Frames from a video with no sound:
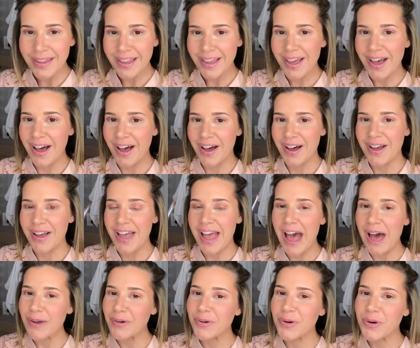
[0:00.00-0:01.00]

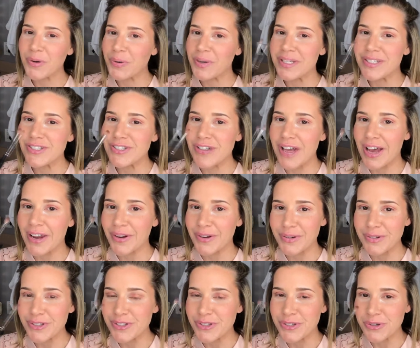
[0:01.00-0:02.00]
outer crease shadow
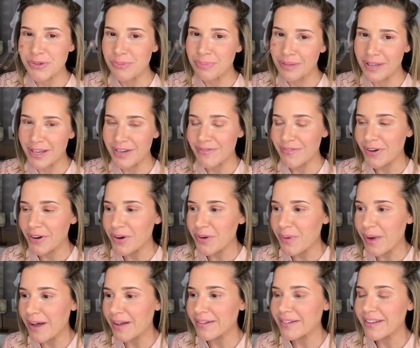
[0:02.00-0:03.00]
to blend very
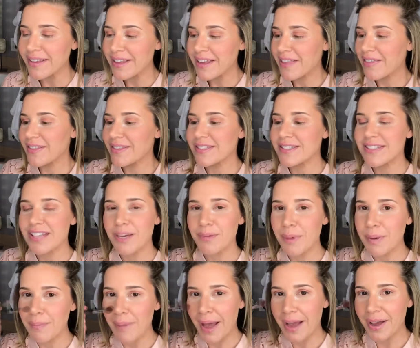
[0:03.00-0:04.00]
well. This is like
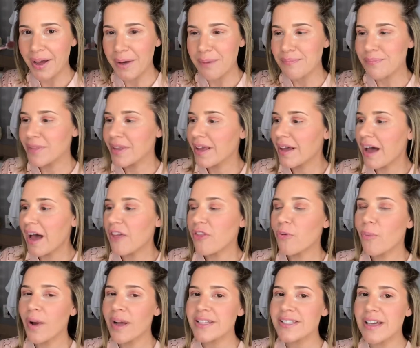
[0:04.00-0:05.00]
my backup.
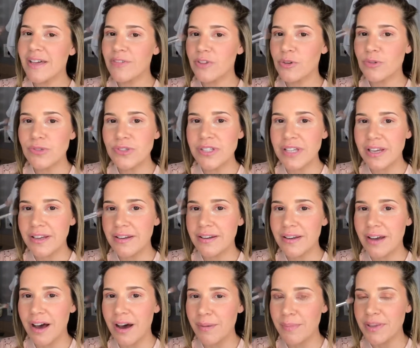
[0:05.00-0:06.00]
Otherwise, I've used it
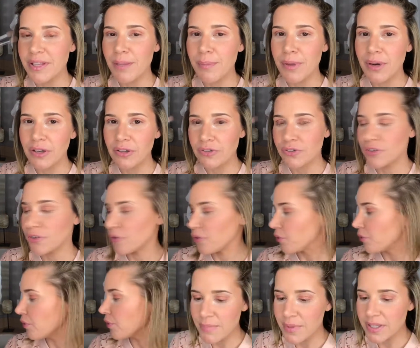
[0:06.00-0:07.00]
in the middle
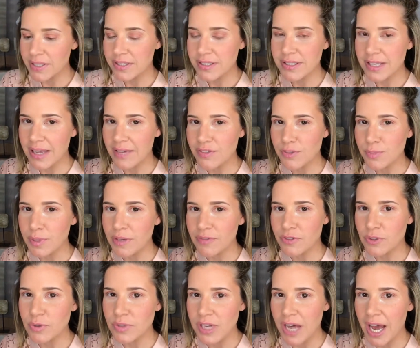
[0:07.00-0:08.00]
too. It saved me a
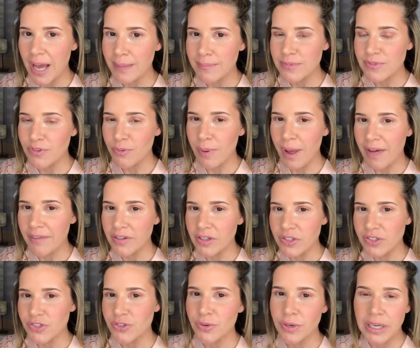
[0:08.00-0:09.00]
few times from having
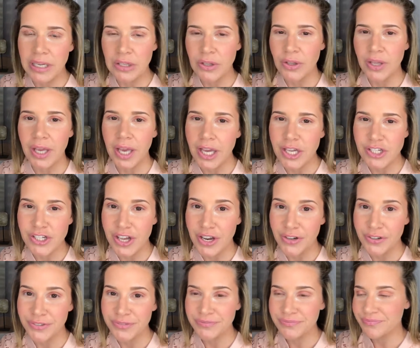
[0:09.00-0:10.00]
streaky looking
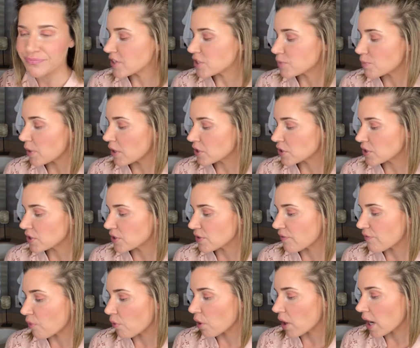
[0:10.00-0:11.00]
eyeshadow. This brush is
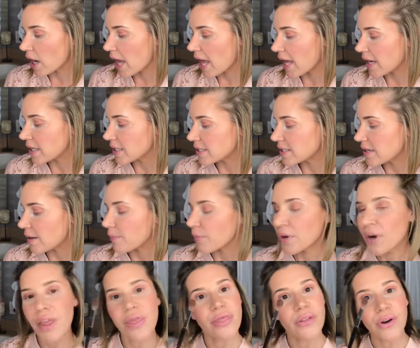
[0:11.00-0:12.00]
Sephora and it's
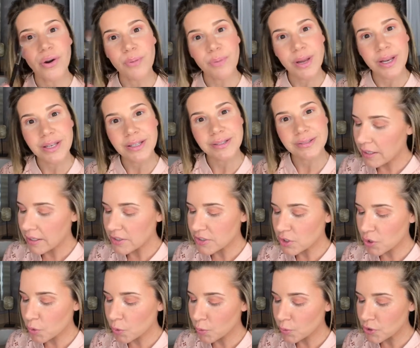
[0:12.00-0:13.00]
number 31. It is
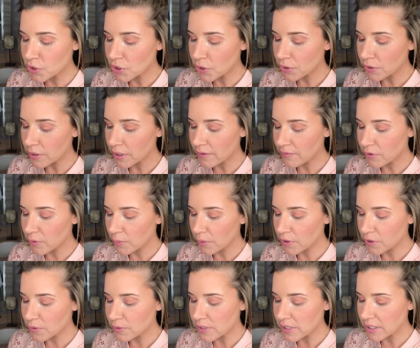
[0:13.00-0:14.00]
crucial if you are
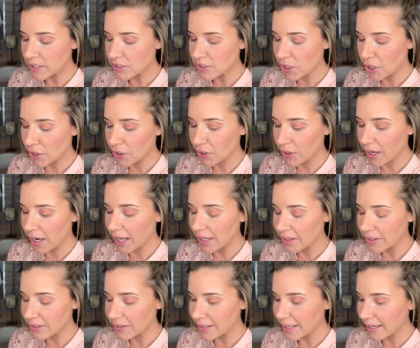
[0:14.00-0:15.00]
using a darker
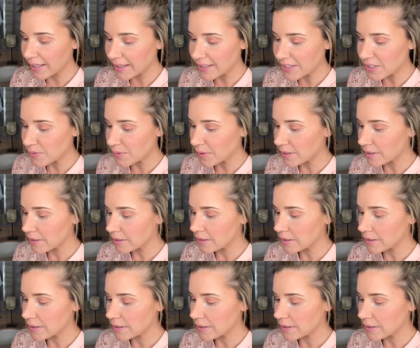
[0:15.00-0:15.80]
color like this one